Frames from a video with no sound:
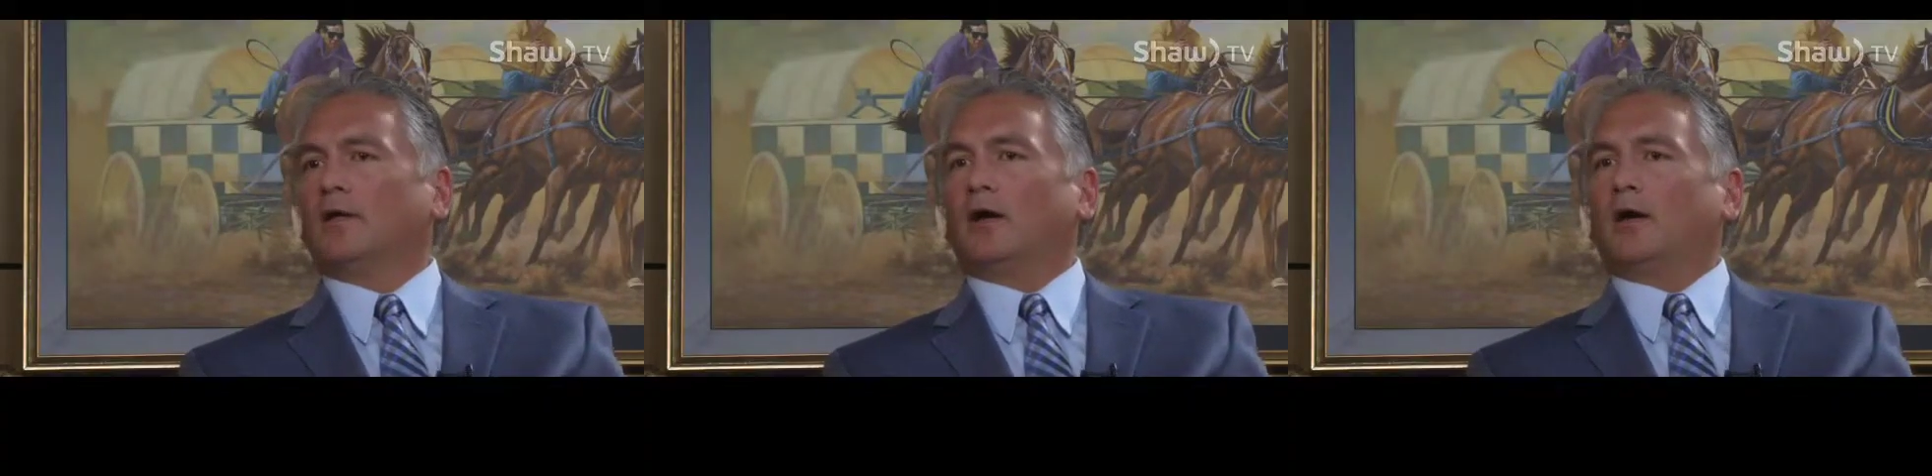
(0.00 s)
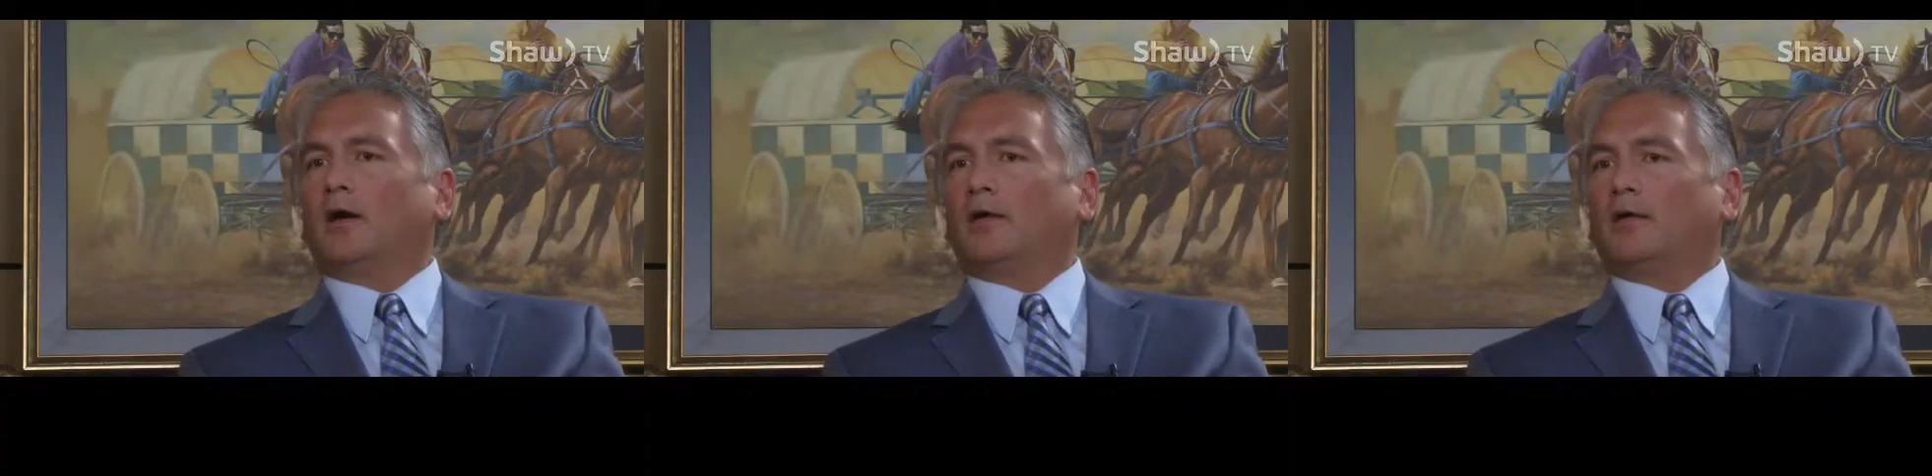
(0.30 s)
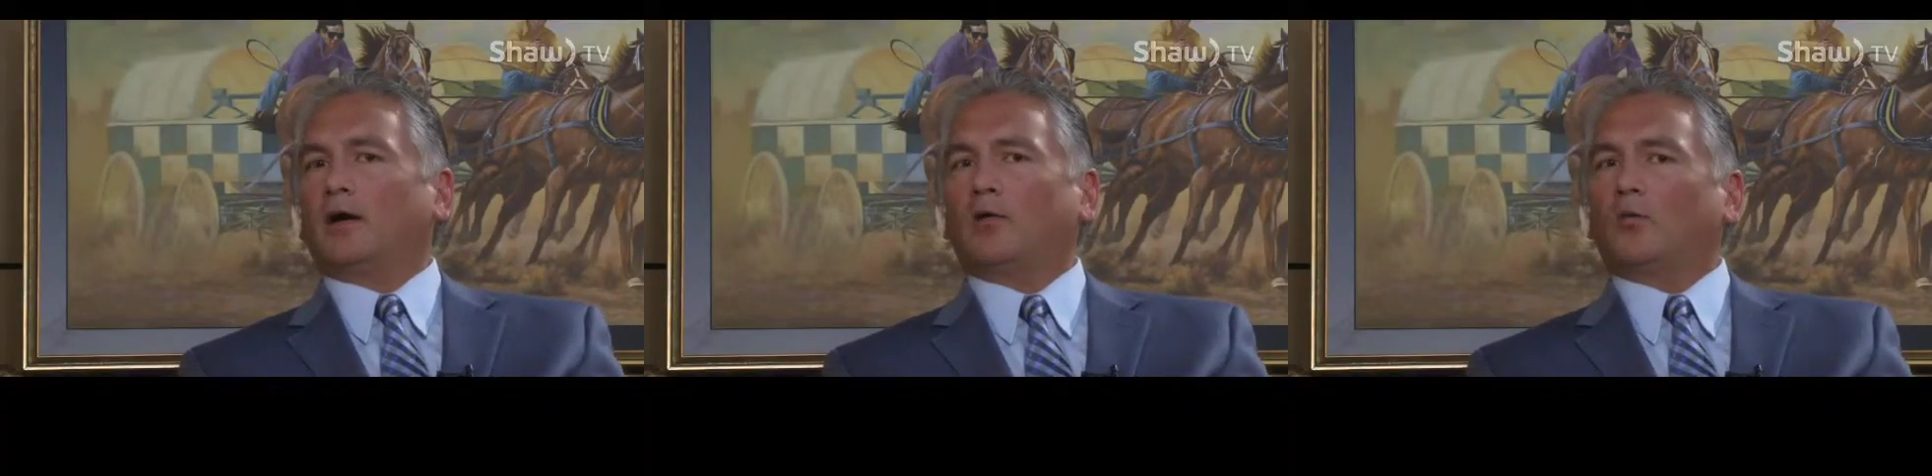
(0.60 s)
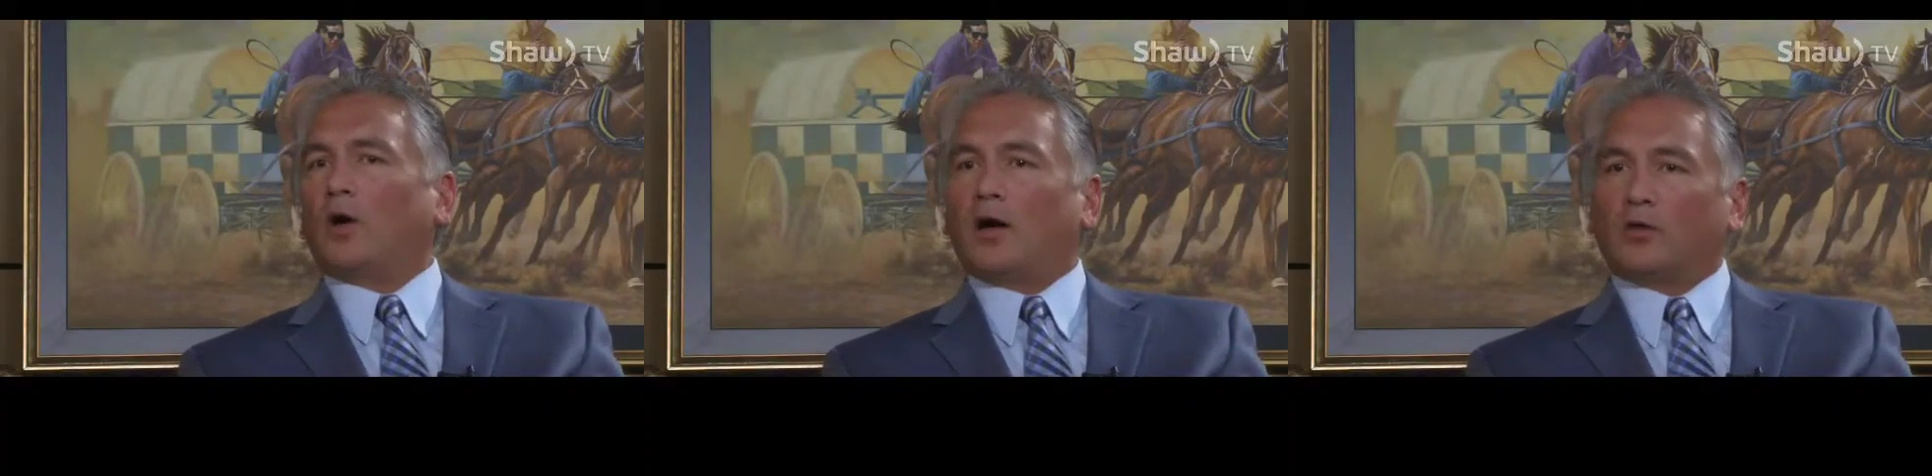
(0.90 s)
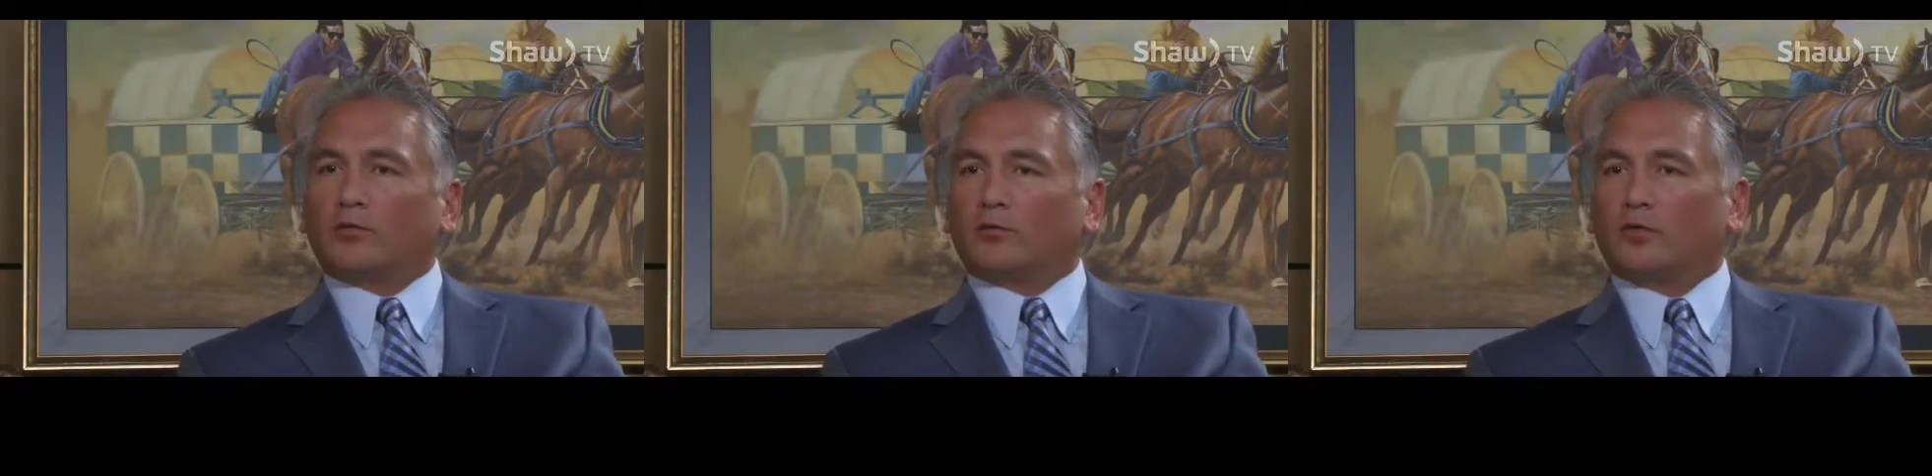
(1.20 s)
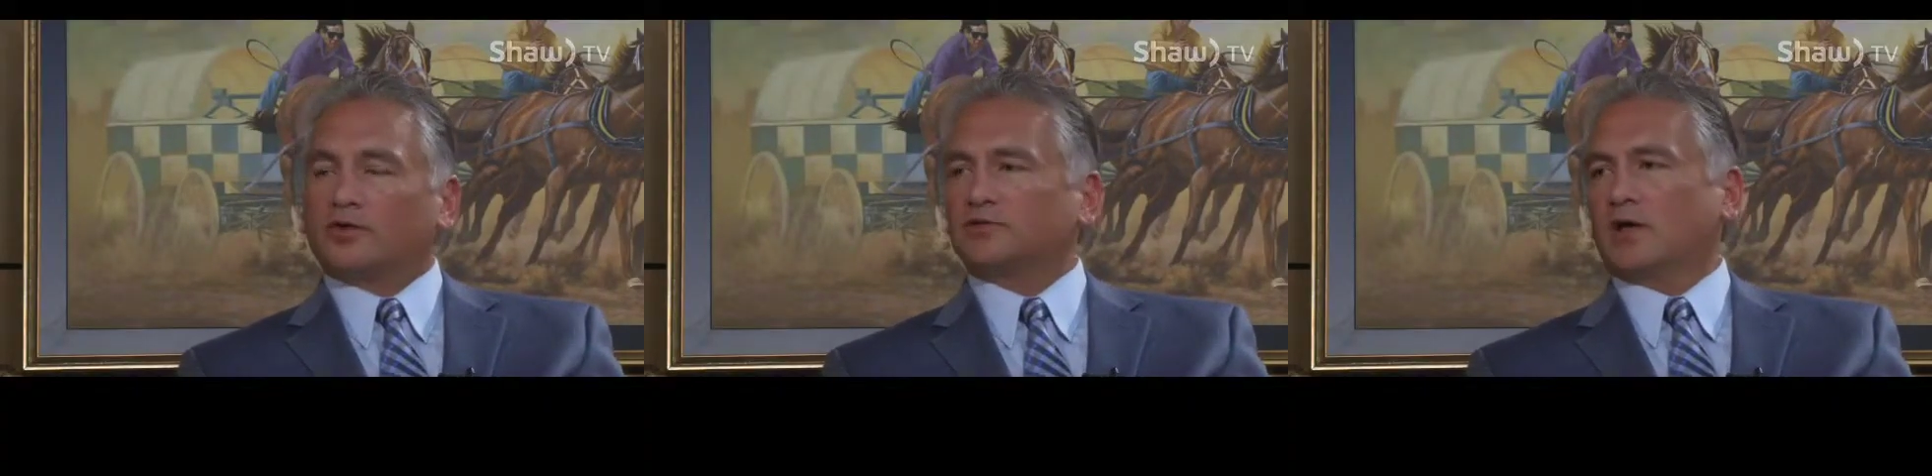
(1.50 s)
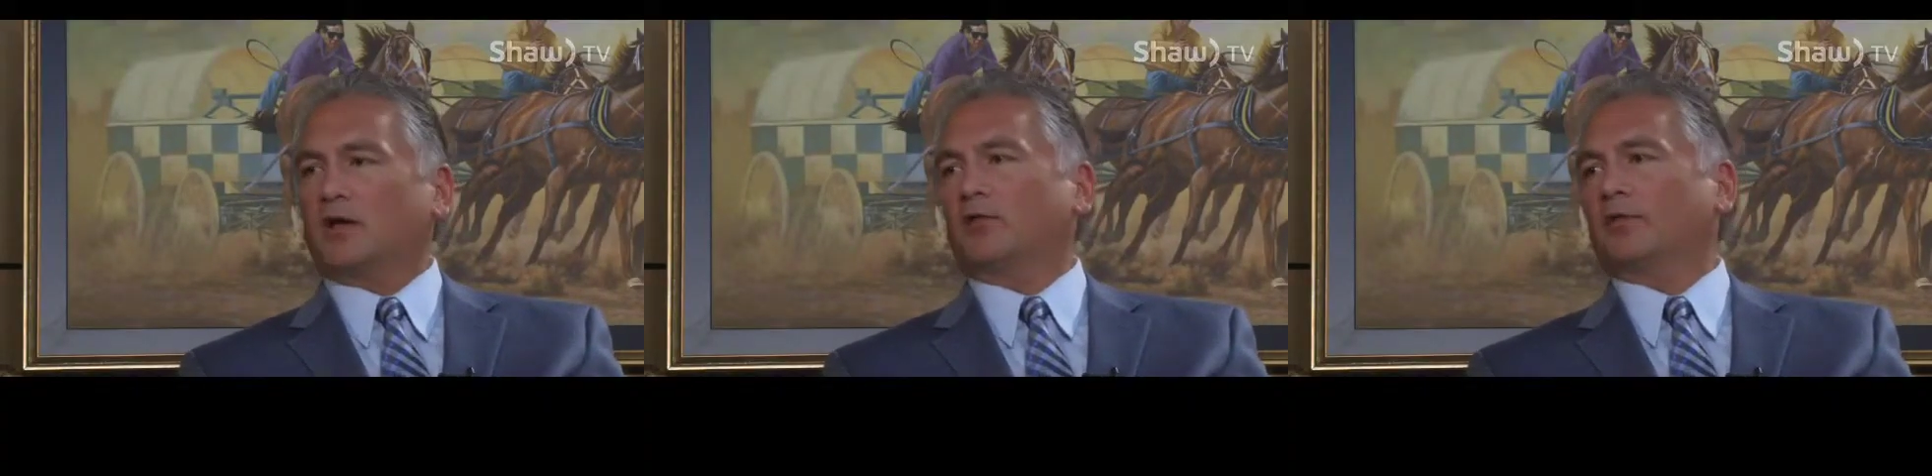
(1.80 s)
how good is the
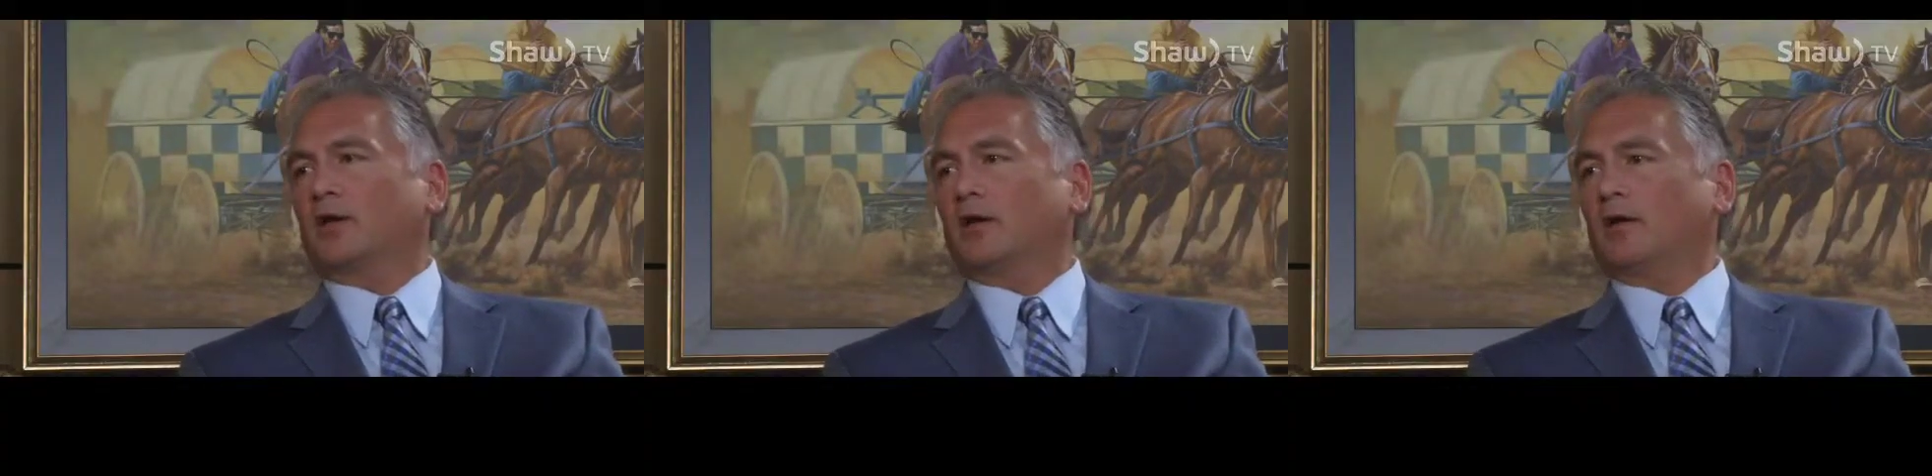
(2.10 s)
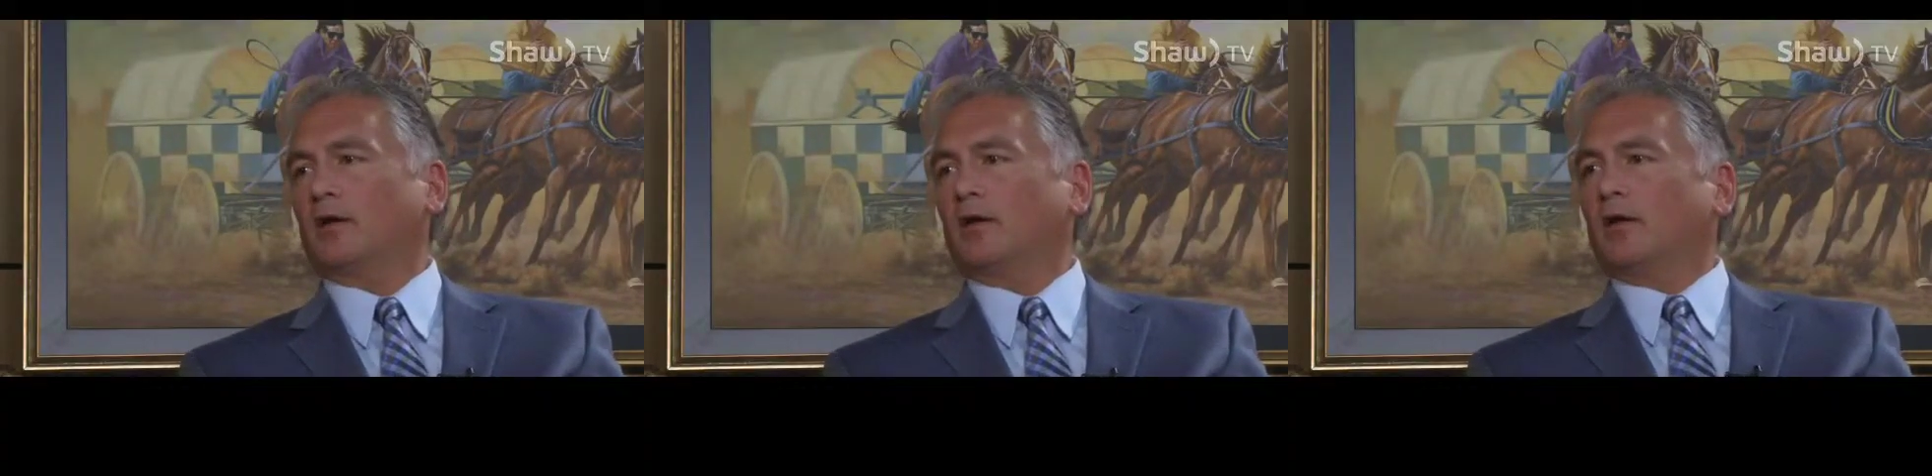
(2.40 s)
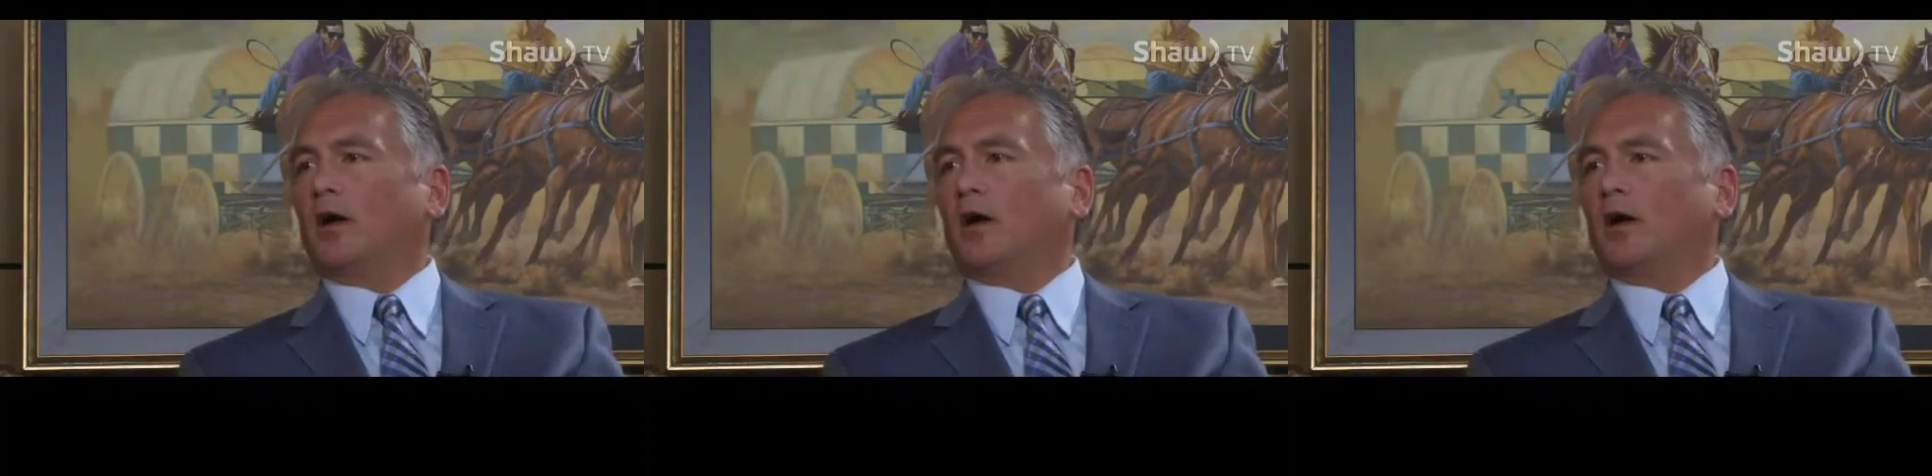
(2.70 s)
health care,